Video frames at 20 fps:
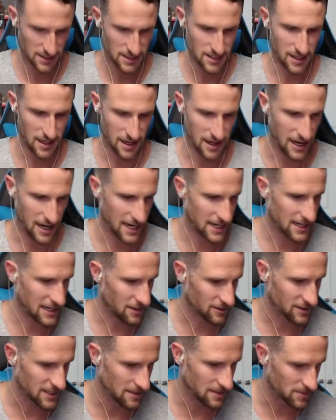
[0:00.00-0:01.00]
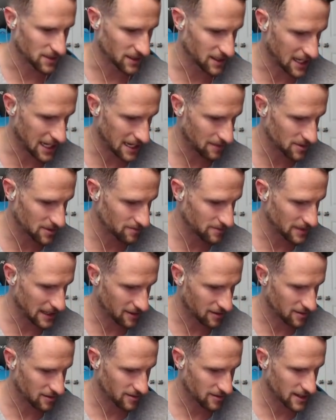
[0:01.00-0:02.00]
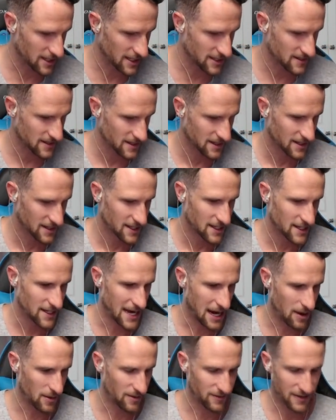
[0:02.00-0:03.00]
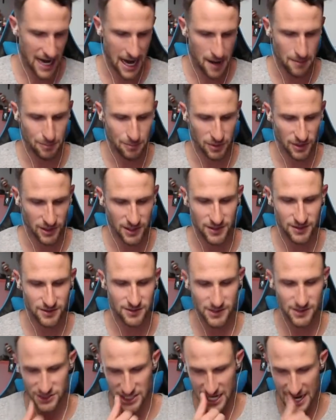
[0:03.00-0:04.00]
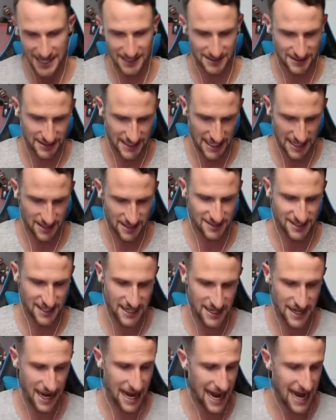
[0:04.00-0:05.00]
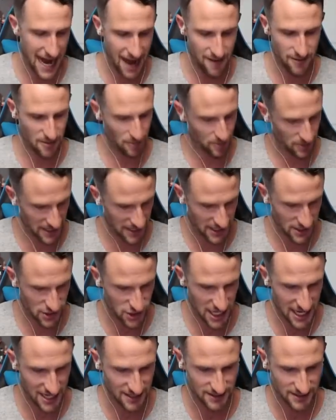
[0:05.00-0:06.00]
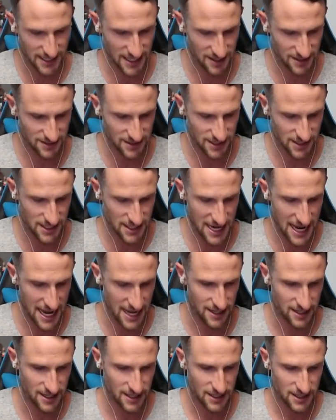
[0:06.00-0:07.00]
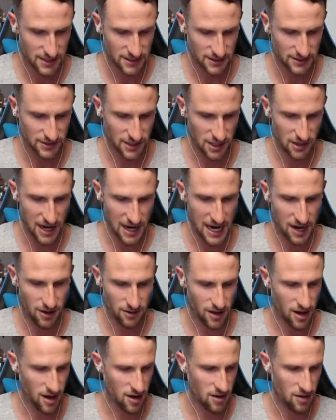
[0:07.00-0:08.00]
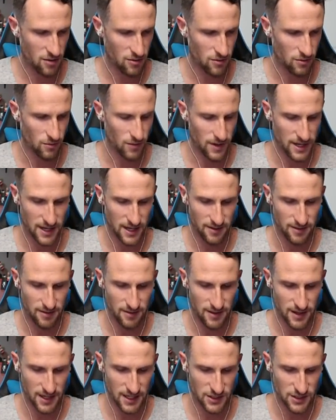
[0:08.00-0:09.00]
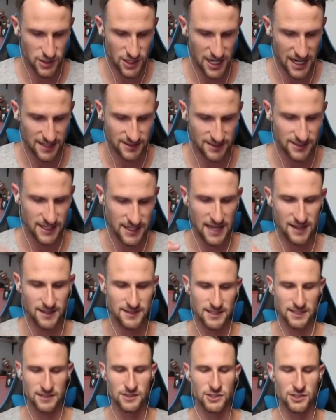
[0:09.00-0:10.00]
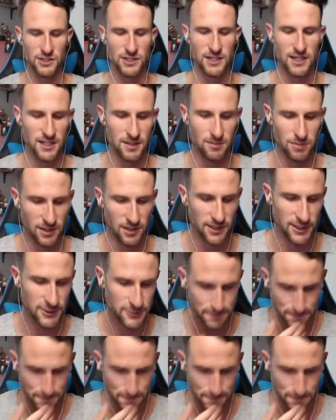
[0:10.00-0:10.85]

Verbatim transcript: Alright, I'll keep the Goblin Barrel then. Now we've got Bloon, Giant Skeleton. I haven't played Giant Skeleton yet, so I'll go with the Giant Skeleton, so you get the balloon.